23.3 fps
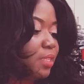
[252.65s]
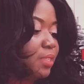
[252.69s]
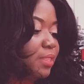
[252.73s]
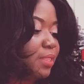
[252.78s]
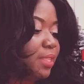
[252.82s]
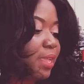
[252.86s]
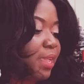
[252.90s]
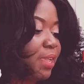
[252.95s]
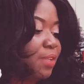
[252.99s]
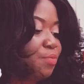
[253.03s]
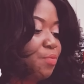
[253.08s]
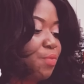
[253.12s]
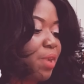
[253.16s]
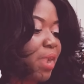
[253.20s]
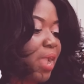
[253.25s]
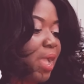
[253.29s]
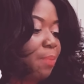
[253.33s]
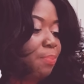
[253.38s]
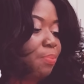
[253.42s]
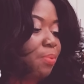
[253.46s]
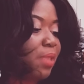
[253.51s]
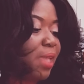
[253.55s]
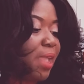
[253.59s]
Then
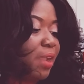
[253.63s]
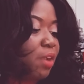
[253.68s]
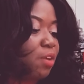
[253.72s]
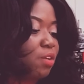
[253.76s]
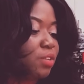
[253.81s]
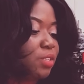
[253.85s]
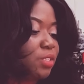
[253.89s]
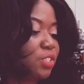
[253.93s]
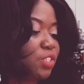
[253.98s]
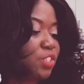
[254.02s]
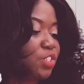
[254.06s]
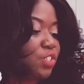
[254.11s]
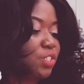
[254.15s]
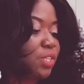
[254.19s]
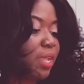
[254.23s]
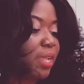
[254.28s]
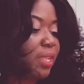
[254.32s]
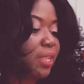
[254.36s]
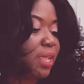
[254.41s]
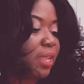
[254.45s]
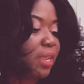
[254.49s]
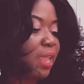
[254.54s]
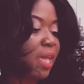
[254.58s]
reapply conditioner
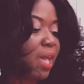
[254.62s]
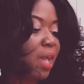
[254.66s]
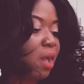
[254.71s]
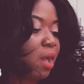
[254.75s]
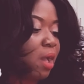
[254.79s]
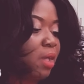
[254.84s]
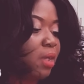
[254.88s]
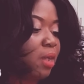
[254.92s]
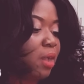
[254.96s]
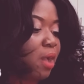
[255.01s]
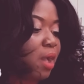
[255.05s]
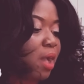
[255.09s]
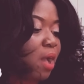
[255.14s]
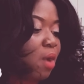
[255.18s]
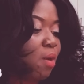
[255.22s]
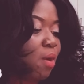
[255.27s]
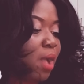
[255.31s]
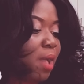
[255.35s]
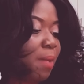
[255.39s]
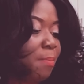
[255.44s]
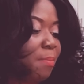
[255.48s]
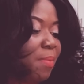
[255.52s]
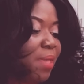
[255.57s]
and allow
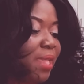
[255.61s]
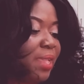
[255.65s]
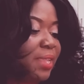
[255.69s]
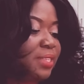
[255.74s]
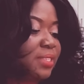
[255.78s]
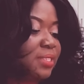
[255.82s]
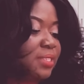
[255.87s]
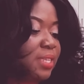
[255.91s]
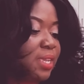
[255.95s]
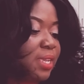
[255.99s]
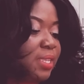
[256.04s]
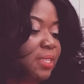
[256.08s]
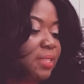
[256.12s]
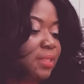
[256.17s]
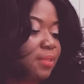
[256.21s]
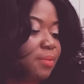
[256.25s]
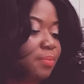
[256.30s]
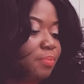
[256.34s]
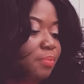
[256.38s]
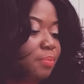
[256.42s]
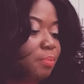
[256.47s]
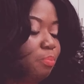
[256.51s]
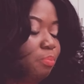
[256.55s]
our amazing
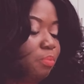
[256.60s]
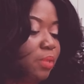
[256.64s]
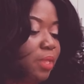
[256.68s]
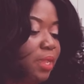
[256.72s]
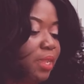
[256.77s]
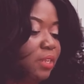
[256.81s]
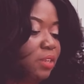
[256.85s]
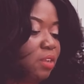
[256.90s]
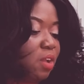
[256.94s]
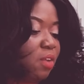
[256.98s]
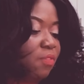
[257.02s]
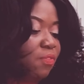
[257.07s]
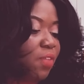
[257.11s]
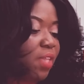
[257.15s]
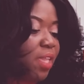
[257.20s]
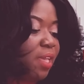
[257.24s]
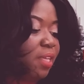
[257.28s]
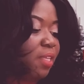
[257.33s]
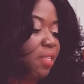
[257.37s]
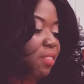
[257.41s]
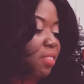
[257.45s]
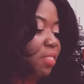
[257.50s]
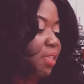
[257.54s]
blend of
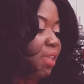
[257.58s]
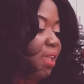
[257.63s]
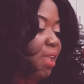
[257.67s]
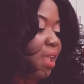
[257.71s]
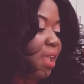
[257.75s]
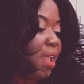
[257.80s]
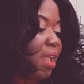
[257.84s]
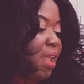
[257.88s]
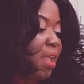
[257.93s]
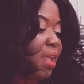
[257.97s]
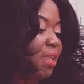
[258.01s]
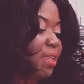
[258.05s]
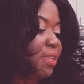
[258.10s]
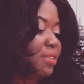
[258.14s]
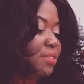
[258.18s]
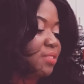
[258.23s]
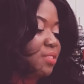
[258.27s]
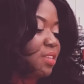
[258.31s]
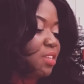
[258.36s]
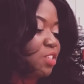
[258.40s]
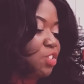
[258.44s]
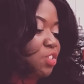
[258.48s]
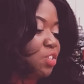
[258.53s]
healthy hair
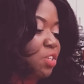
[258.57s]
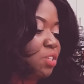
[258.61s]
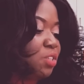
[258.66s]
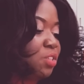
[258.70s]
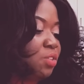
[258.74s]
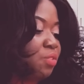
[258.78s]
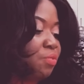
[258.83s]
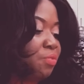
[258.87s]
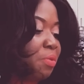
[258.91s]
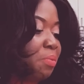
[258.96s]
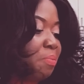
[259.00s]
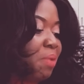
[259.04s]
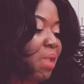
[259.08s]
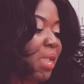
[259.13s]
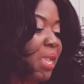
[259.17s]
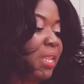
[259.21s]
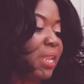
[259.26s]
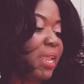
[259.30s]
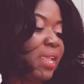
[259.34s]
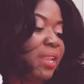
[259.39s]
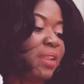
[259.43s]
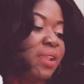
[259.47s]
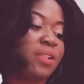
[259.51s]
essentials to
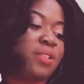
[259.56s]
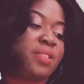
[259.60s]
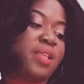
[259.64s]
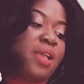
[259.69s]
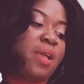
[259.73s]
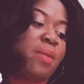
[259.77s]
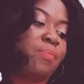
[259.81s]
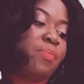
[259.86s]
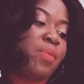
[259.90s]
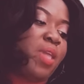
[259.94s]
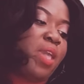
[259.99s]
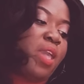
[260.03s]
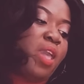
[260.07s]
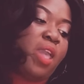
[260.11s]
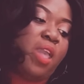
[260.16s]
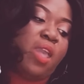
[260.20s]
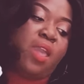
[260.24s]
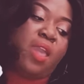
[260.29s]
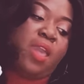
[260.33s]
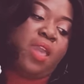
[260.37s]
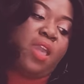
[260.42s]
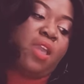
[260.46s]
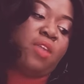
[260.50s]
remain in a damp
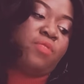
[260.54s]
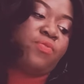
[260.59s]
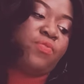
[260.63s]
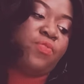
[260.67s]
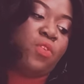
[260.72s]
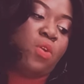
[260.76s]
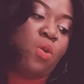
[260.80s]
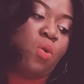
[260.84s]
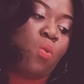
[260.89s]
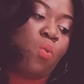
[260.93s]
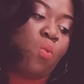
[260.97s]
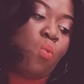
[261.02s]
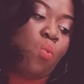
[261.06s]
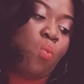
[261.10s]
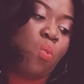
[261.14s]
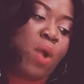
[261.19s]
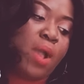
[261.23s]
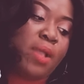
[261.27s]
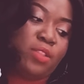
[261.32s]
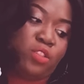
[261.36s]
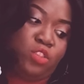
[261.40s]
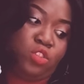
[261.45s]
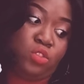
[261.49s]
hair for
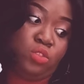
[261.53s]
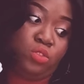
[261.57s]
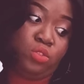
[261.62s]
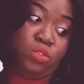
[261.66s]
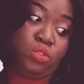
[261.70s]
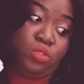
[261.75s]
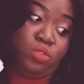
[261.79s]
1 to